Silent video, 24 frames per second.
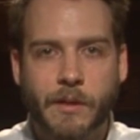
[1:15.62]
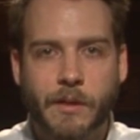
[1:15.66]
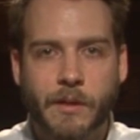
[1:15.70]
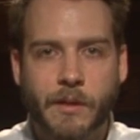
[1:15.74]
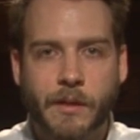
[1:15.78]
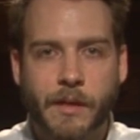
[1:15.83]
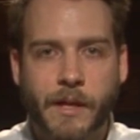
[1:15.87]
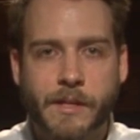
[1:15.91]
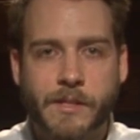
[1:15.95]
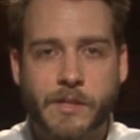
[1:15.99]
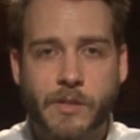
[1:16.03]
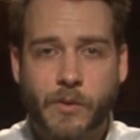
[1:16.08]

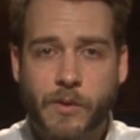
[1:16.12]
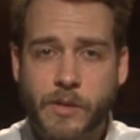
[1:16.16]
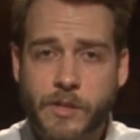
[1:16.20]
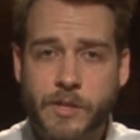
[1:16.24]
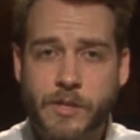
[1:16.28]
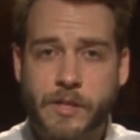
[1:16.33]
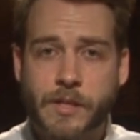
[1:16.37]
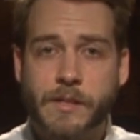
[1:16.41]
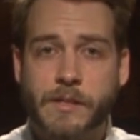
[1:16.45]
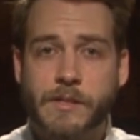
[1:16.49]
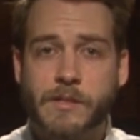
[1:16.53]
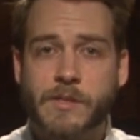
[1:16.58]
As
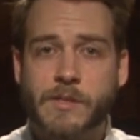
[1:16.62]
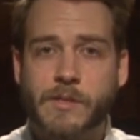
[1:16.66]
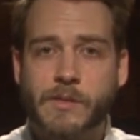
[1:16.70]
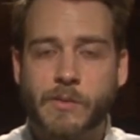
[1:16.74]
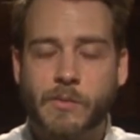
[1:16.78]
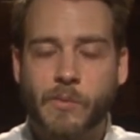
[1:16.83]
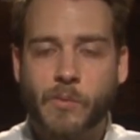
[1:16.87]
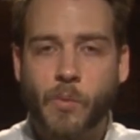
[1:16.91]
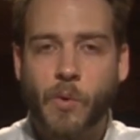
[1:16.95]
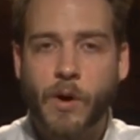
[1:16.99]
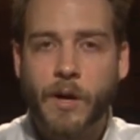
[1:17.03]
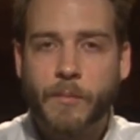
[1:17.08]
Christians,
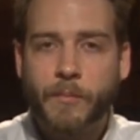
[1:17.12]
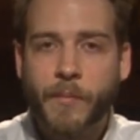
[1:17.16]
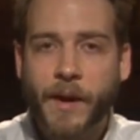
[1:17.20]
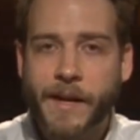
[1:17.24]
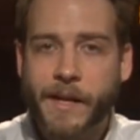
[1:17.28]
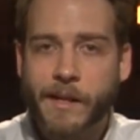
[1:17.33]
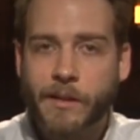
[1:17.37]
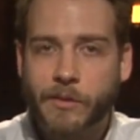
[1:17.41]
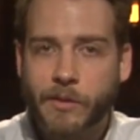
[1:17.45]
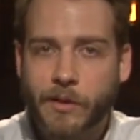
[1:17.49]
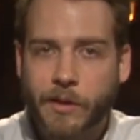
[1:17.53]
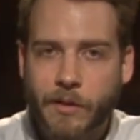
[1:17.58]
what might
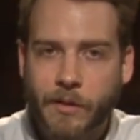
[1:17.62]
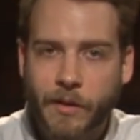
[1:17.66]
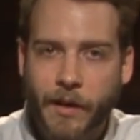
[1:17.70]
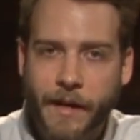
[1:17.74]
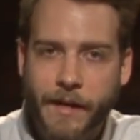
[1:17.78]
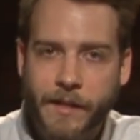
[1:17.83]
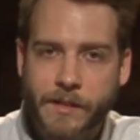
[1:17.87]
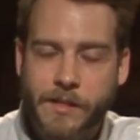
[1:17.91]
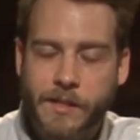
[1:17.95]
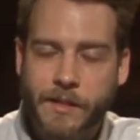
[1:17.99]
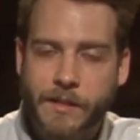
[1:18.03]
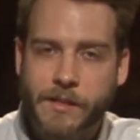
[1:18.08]
it look
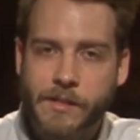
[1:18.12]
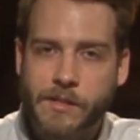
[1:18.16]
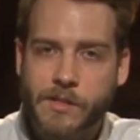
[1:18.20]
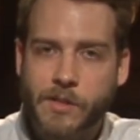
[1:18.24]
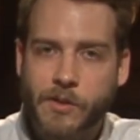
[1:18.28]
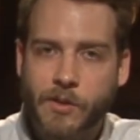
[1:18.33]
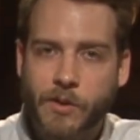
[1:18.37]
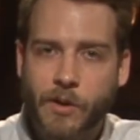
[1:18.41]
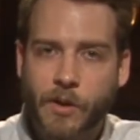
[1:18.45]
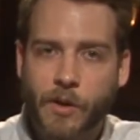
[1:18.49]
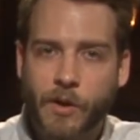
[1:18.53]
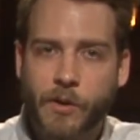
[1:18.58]
like to
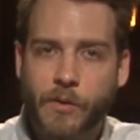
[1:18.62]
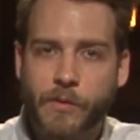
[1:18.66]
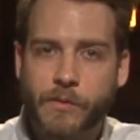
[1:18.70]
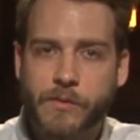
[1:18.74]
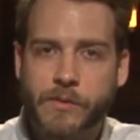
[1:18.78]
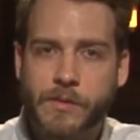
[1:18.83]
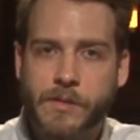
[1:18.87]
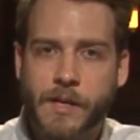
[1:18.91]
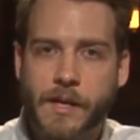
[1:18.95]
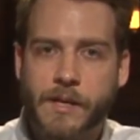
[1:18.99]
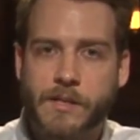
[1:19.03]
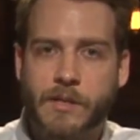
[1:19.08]
consider
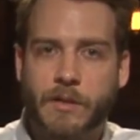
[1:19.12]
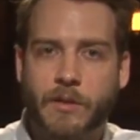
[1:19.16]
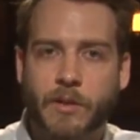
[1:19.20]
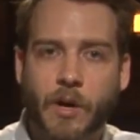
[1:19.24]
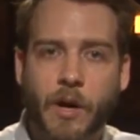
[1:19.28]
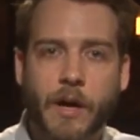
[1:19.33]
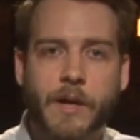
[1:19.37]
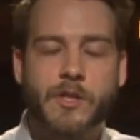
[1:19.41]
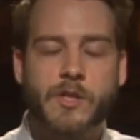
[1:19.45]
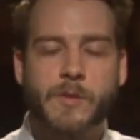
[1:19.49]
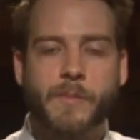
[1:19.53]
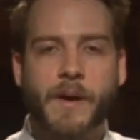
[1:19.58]
oaths as a
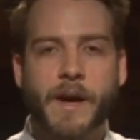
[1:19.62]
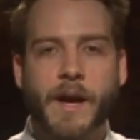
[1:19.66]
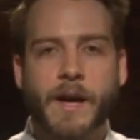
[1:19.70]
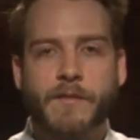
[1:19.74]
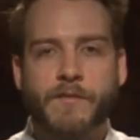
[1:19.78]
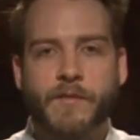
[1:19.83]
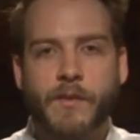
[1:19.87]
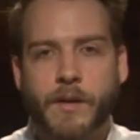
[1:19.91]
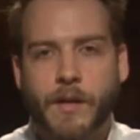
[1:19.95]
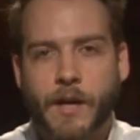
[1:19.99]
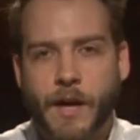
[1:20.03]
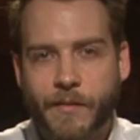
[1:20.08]
launch pad
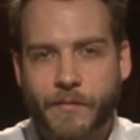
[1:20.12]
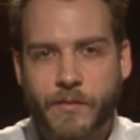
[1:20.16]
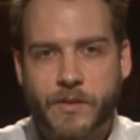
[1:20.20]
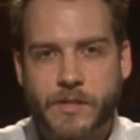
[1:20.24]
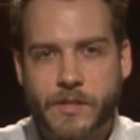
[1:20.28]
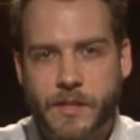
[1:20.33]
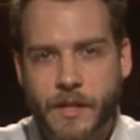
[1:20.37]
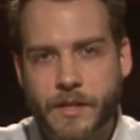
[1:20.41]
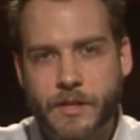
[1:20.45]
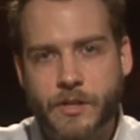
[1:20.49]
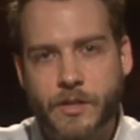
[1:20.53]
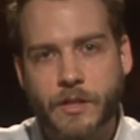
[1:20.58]
for
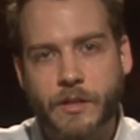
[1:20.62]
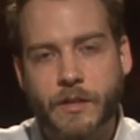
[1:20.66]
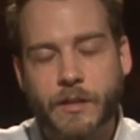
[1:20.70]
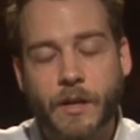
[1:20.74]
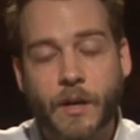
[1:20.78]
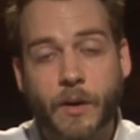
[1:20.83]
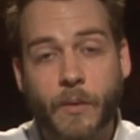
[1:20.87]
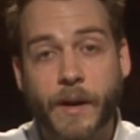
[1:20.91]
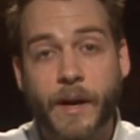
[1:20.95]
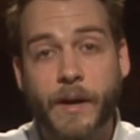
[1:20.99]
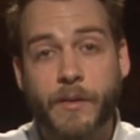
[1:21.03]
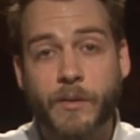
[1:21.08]
conversation
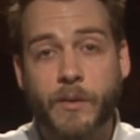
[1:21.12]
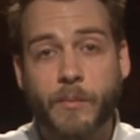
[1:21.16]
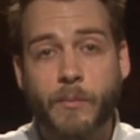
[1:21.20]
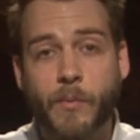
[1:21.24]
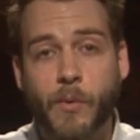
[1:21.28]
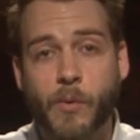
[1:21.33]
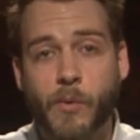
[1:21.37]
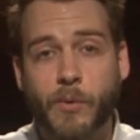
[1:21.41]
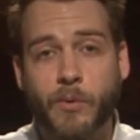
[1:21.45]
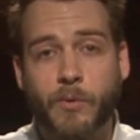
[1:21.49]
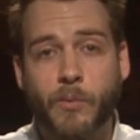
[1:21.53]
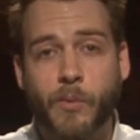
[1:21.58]
around the
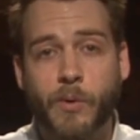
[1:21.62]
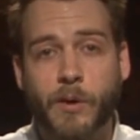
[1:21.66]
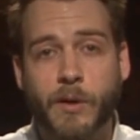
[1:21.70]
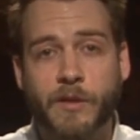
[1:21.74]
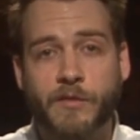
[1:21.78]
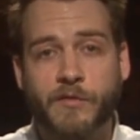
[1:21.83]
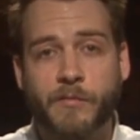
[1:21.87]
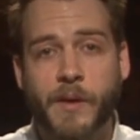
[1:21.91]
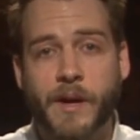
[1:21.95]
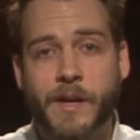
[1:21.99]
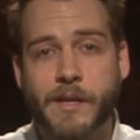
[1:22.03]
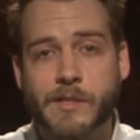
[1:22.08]
moral work
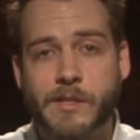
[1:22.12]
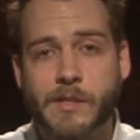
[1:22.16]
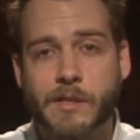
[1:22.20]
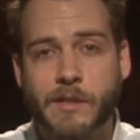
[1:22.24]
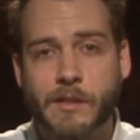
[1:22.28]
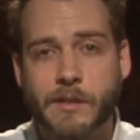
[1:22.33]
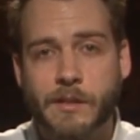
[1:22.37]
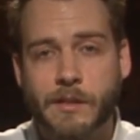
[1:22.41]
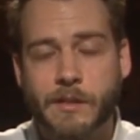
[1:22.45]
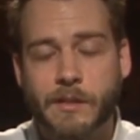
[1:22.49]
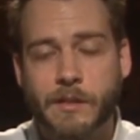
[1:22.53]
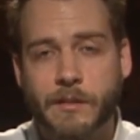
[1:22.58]
of medicine?
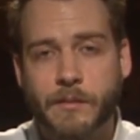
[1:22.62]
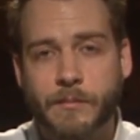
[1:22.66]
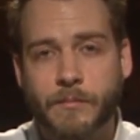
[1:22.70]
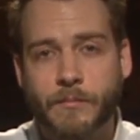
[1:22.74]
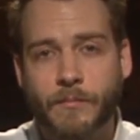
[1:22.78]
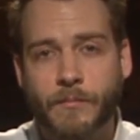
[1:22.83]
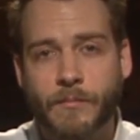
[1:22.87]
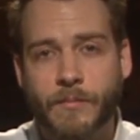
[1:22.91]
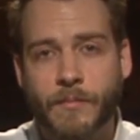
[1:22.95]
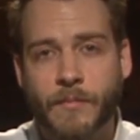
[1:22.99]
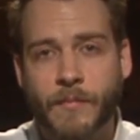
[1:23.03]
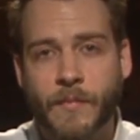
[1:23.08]

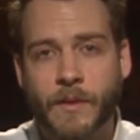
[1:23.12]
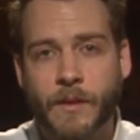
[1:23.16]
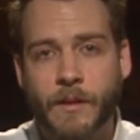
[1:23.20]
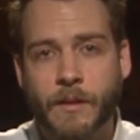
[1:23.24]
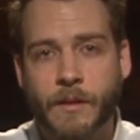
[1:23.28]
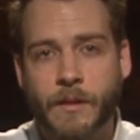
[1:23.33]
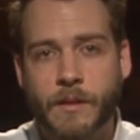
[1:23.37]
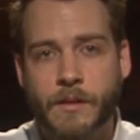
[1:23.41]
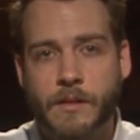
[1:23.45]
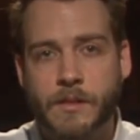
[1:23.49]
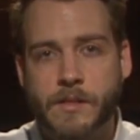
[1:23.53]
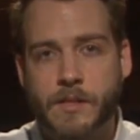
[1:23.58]

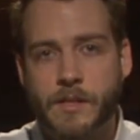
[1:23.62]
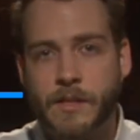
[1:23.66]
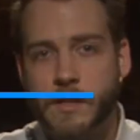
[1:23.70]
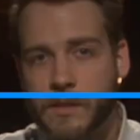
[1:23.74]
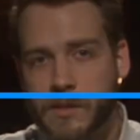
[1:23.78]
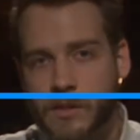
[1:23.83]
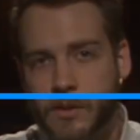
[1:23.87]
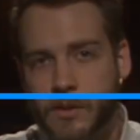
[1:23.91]
C.S.